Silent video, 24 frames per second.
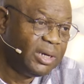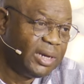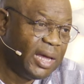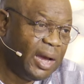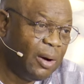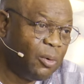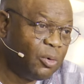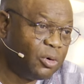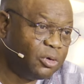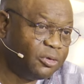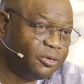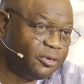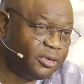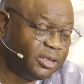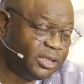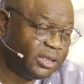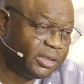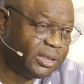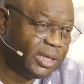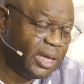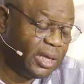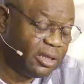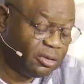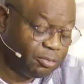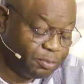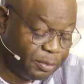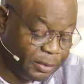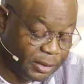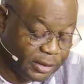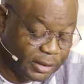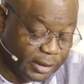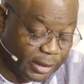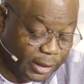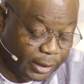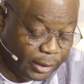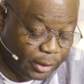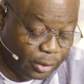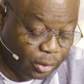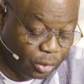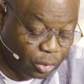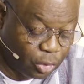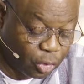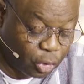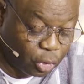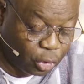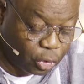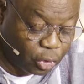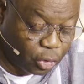That was Satan speaking
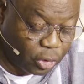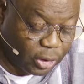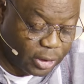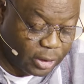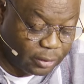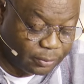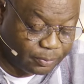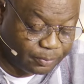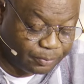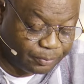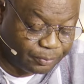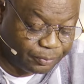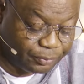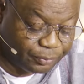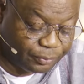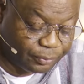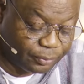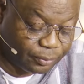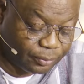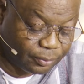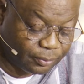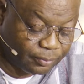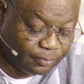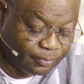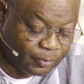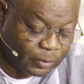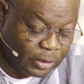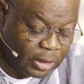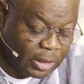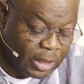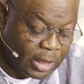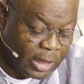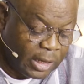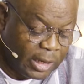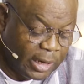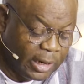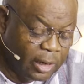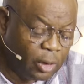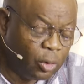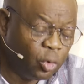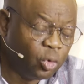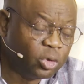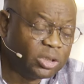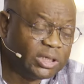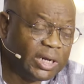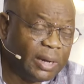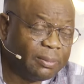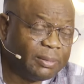to Jonah.
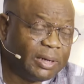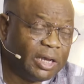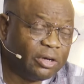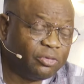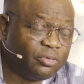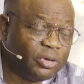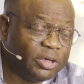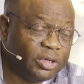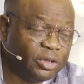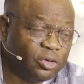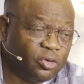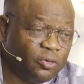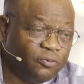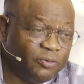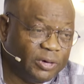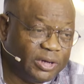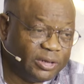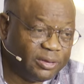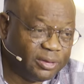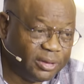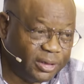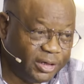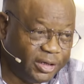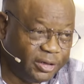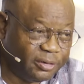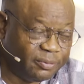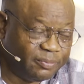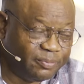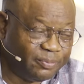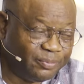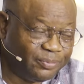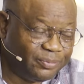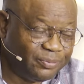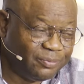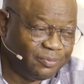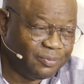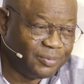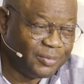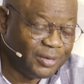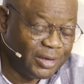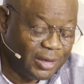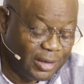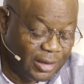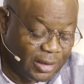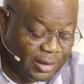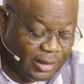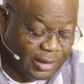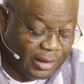In Luke chapter 22, verse 3,
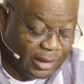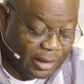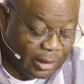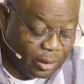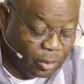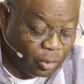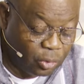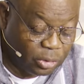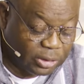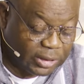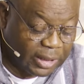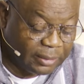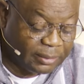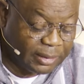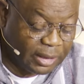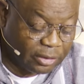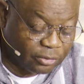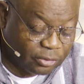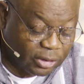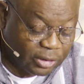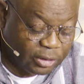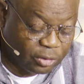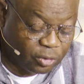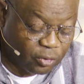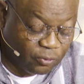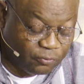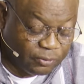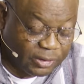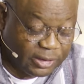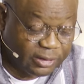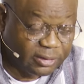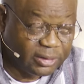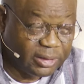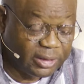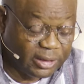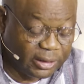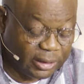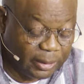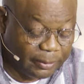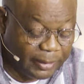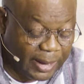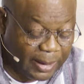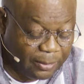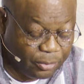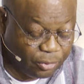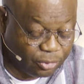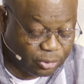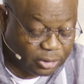in Luke chapter 22, verse 3, the
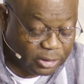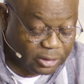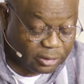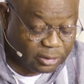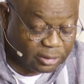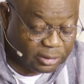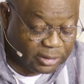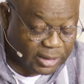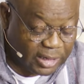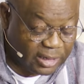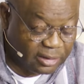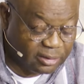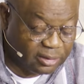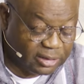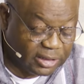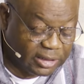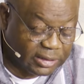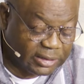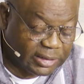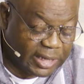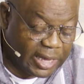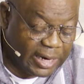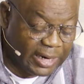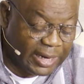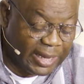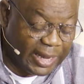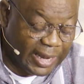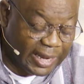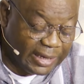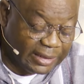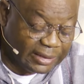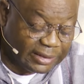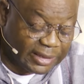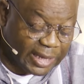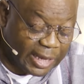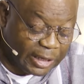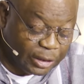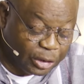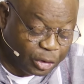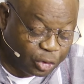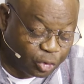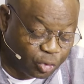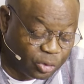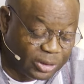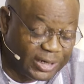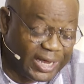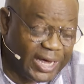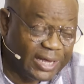Bible says, Then Satan
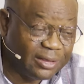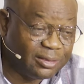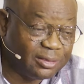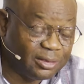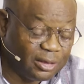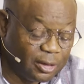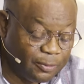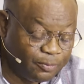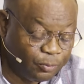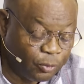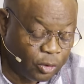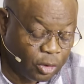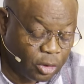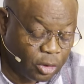entered Judas'